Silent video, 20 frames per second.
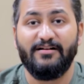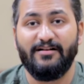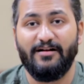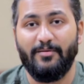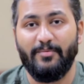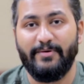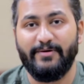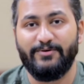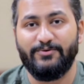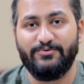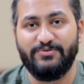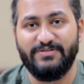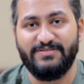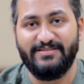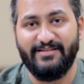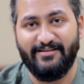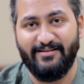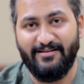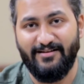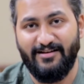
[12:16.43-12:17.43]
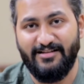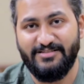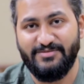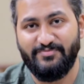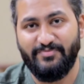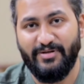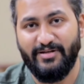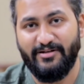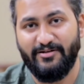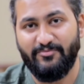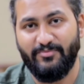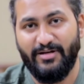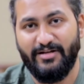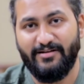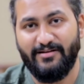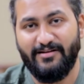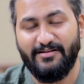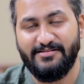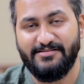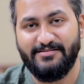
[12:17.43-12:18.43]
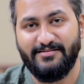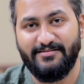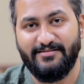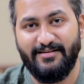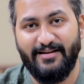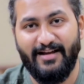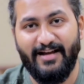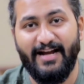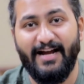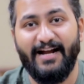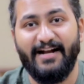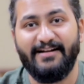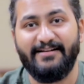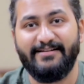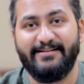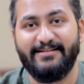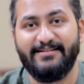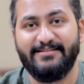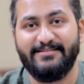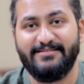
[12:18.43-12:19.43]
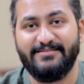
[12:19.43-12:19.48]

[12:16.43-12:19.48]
coming to the second last pen in my collection, and